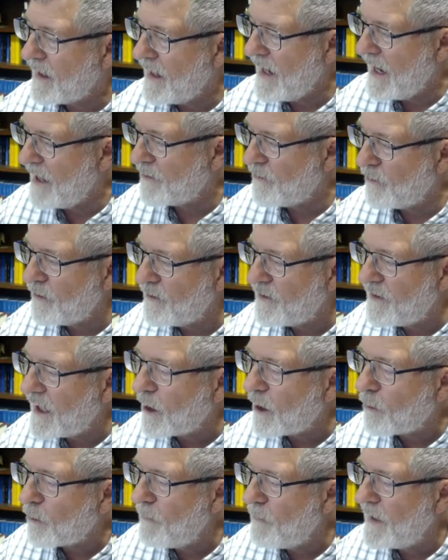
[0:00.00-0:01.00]
gathered
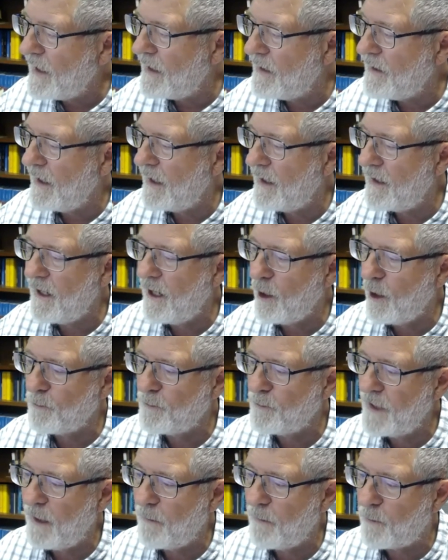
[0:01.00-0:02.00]
their men and
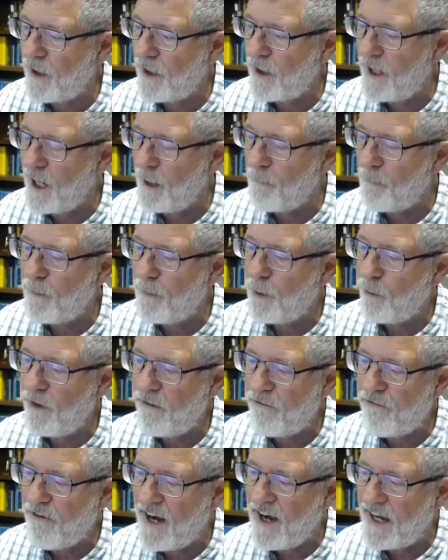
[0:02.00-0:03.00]
helped Abraham, but
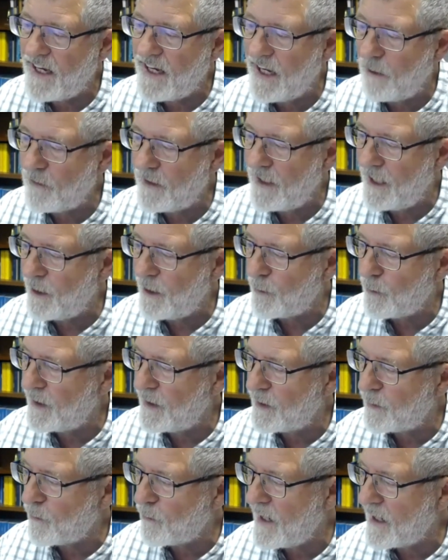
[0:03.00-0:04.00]
we find out later
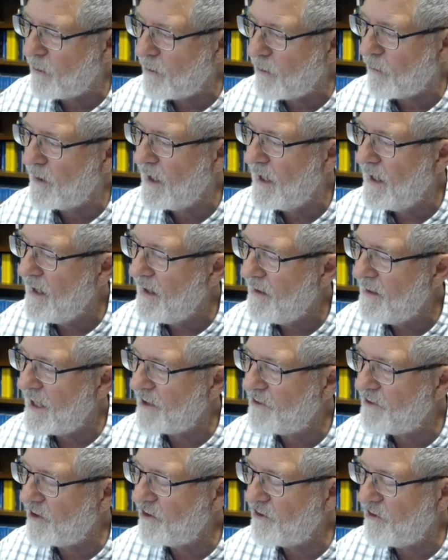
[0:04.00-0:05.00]
in the record
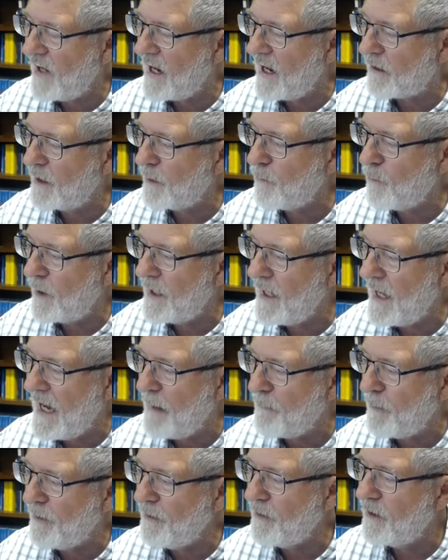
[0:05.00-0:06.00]
that's exactly what
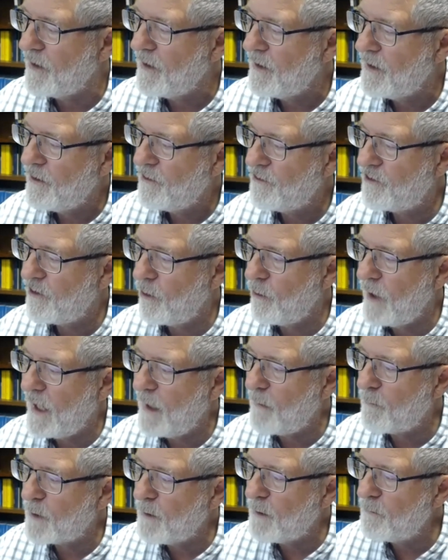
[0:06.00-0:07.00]
happened. So
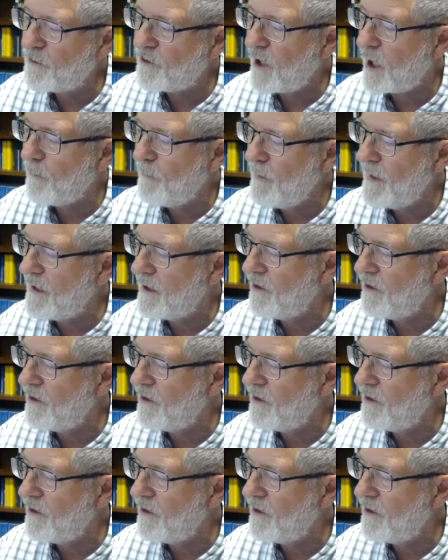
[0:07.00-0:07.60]
Abram's army